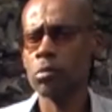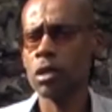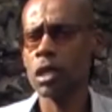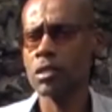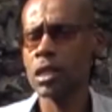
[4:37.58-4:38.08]

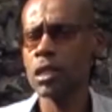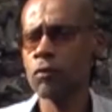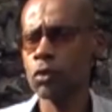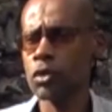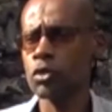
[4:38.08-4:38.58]
because I lived
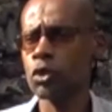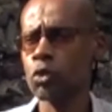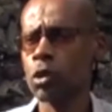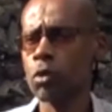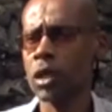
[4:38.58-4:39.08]
close to the
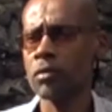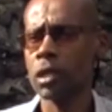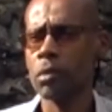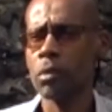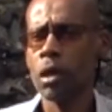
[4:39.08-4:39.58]
two at one
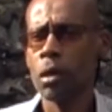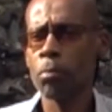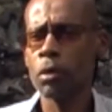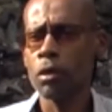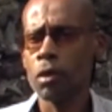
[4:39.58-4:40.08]
time,
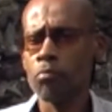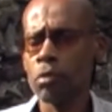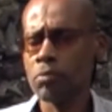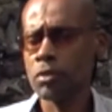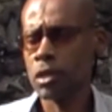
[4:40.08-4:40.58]
but
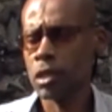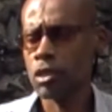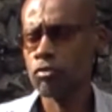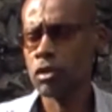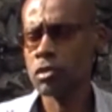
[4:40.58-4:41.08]
Brimstone Hill
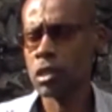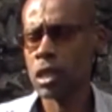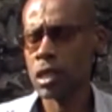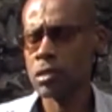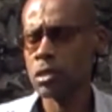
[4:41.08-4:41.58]
has
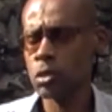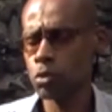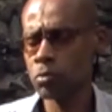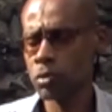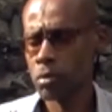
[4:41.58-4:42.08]
recently
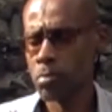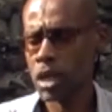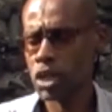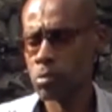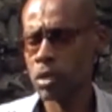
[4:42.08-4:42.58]
assumed
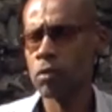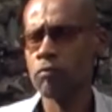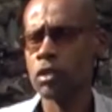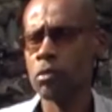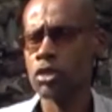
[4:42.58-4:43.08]
management of
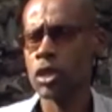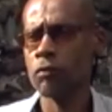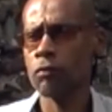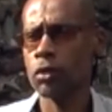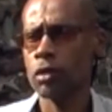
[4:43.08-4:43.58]
Charles
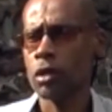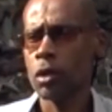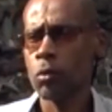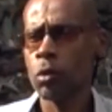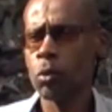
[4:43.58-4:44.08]
Fort.
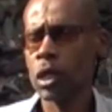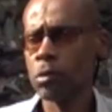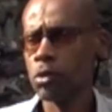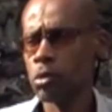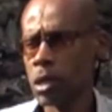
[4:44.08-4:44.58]
We were
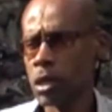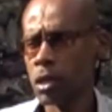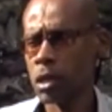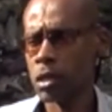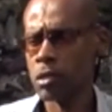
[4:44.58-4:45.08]
able to make a
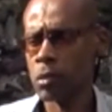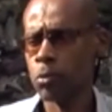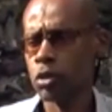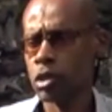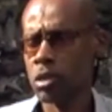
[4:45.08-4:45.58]
case
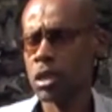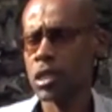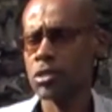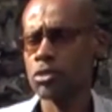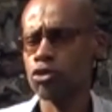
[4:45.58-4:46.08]
supported by the
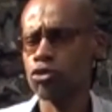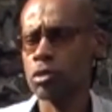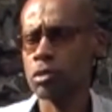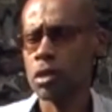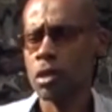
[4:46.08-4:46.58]
National
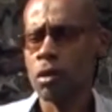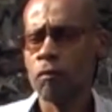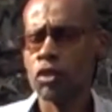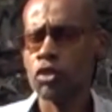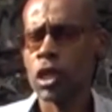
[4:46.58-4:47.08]
Trust
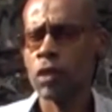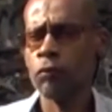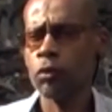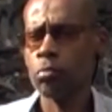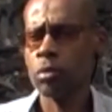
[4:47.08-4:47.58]
for Charles
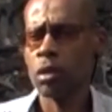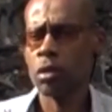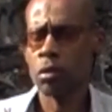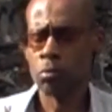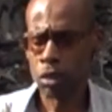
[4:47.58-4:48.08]
Fort
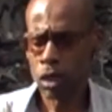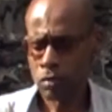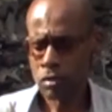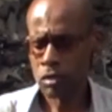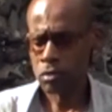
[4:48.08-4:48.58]
because of
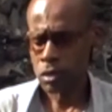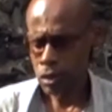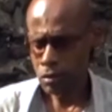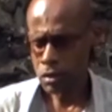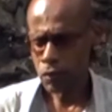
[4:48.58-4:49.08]
its
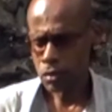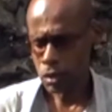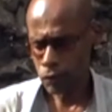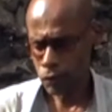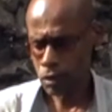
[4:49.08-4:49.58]
historical
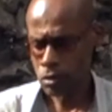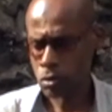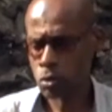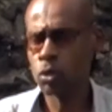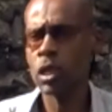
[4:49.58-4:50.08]
significance
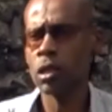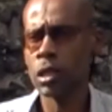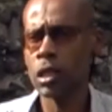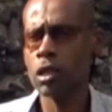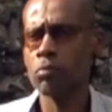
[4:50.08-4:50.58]
to get
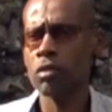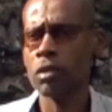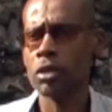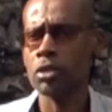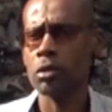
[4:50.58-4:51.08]
legal
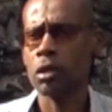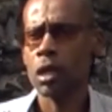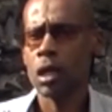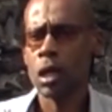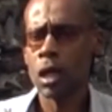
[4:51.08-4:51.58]
protection.
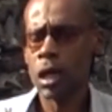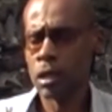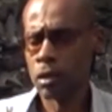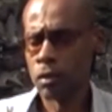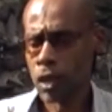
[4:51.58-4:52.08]

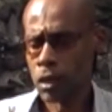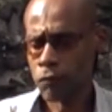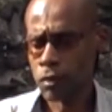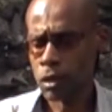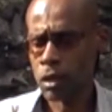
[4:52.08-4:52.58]
And
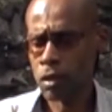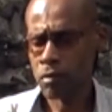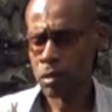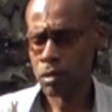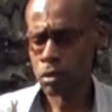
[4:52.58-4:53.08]
thankfully the government